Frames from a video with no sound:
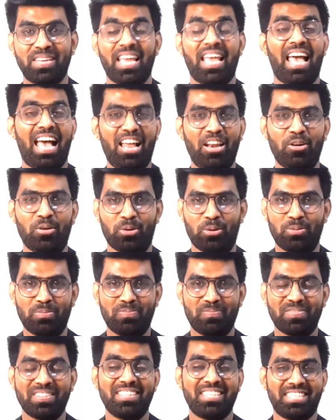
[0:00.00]
Hello,
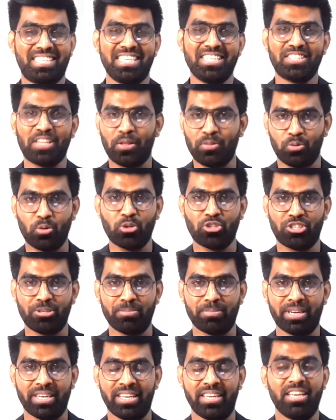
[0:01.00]
this is Santhosh
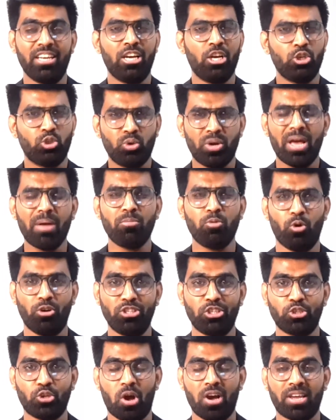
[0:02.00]
Nimmani. Today I'm
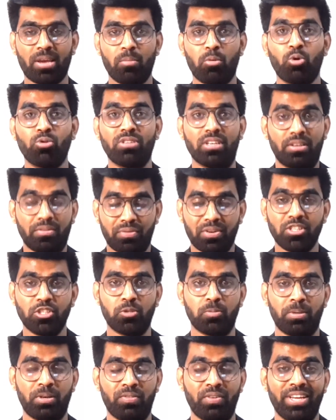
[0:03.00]
going to talk about the
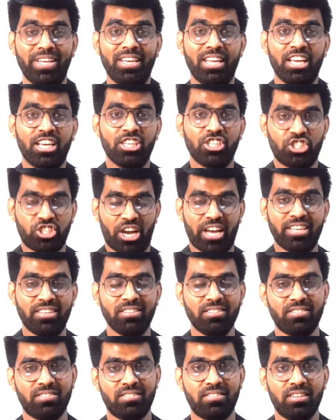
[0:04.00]
difference between
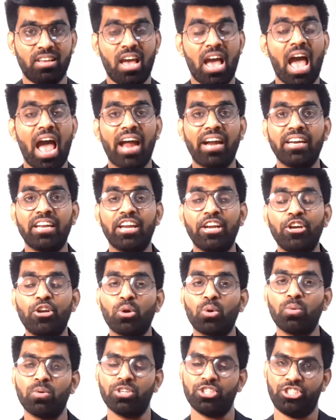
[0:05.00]
shyness and
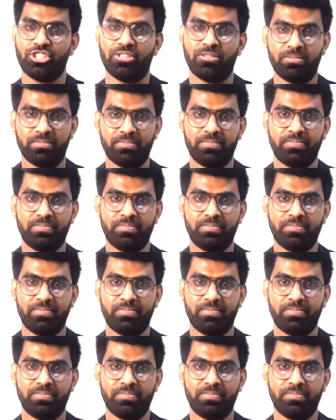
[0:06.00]
introversion.